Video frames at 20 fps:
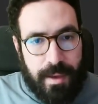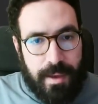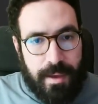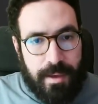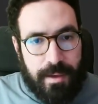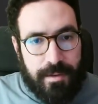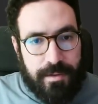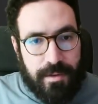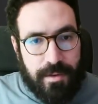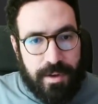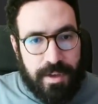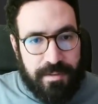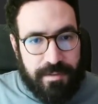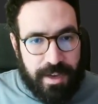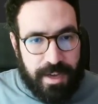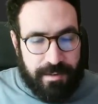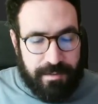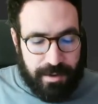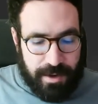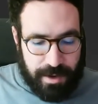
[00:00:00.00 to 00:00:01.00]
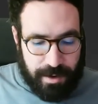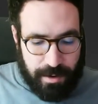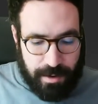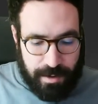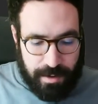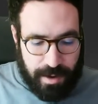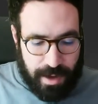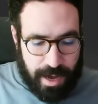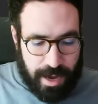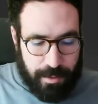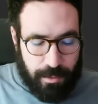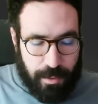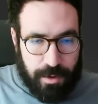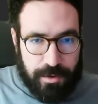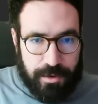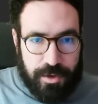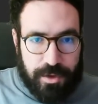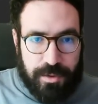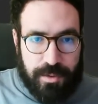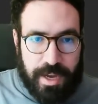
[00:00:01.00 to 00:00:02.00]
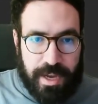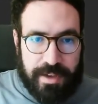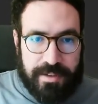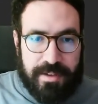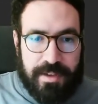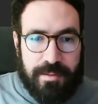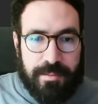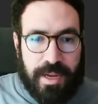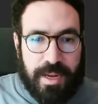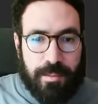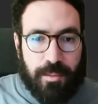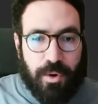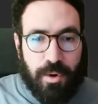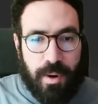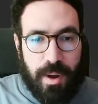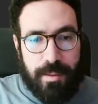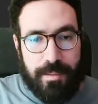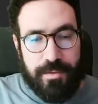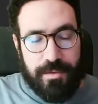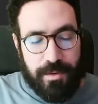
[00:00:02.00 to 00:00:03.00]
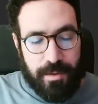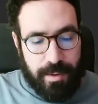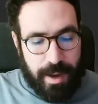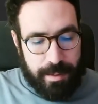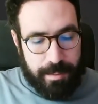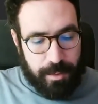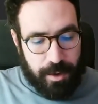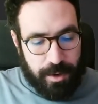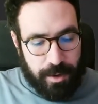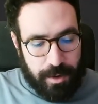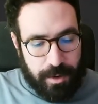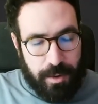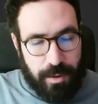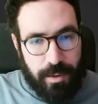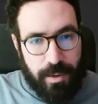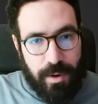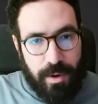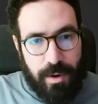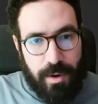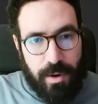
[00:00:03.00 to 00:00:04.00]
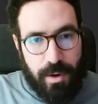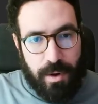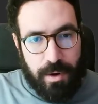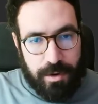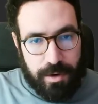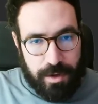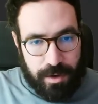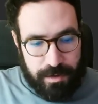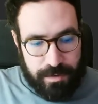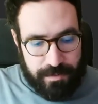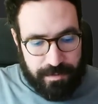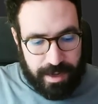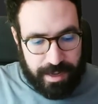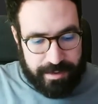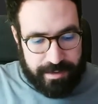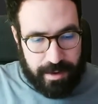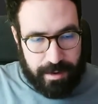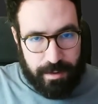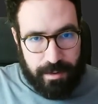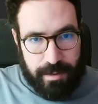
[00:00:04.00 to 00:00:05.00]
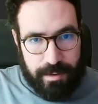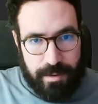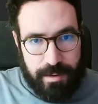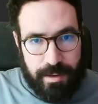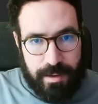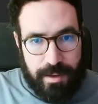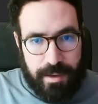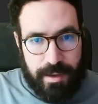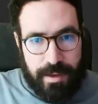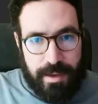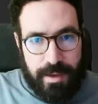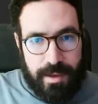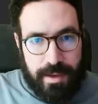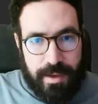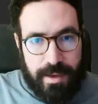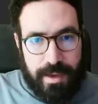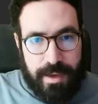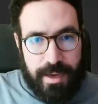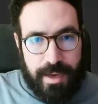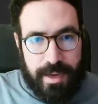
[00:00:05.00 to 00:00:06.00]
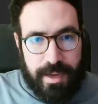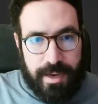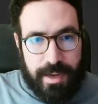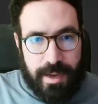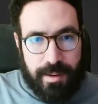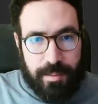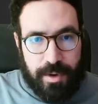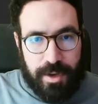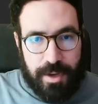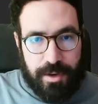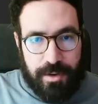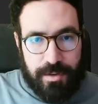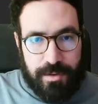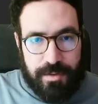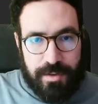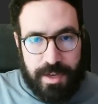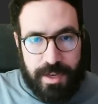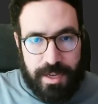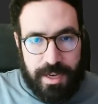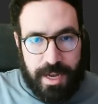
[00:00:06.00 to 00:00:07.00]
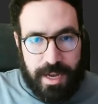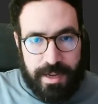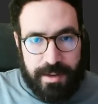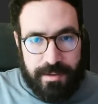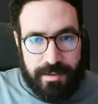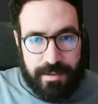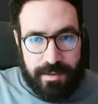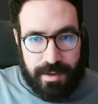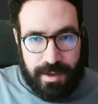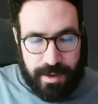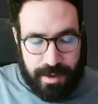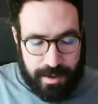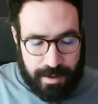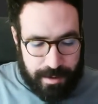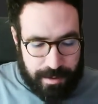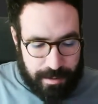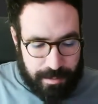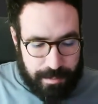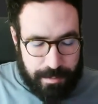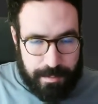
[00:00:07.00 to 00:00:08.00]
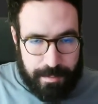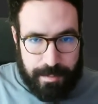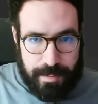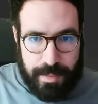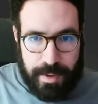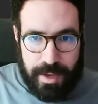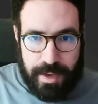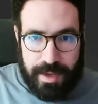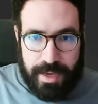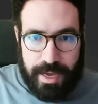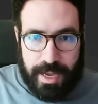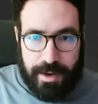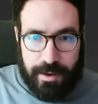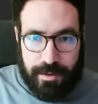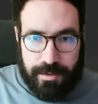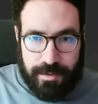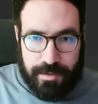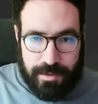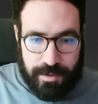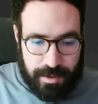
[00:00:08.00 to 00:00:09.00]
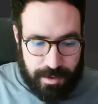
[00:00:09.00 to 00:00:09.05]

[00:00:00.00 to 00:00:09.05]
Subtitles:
So if I have an error, I want to exit my program. So I'm going to call log.fatal. And I'm going to say that cannot